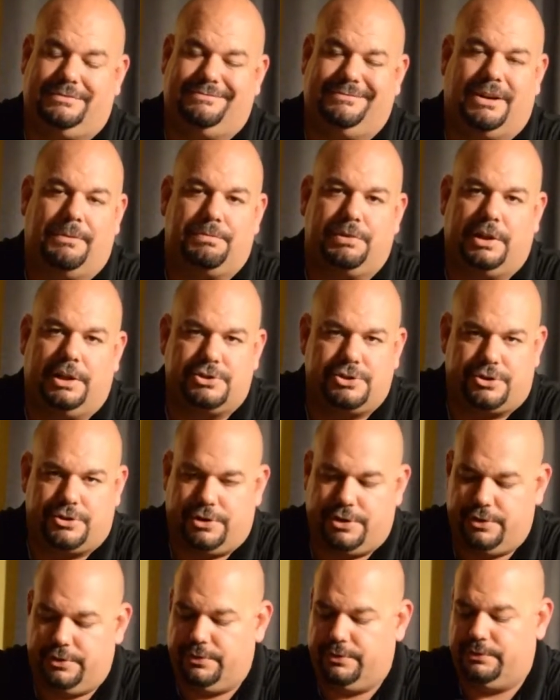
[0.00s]
a pleasure
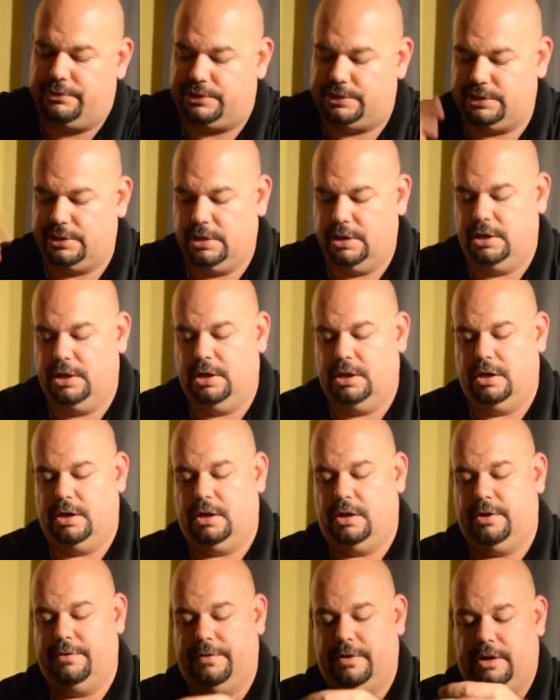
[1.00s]
to use.
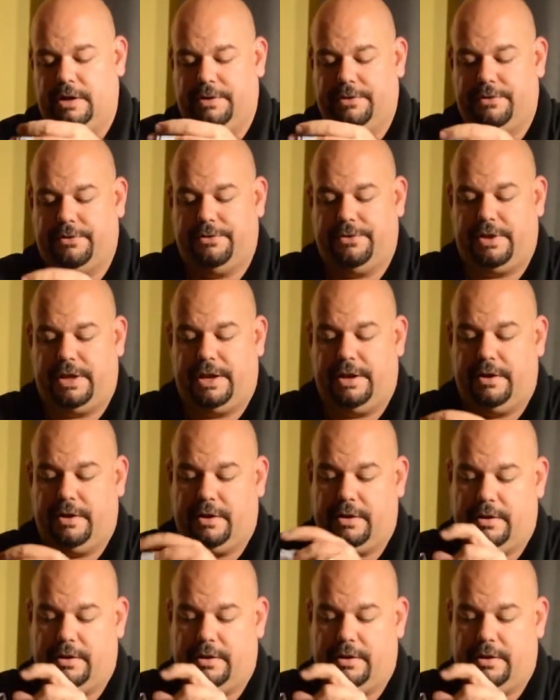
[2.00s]
Other than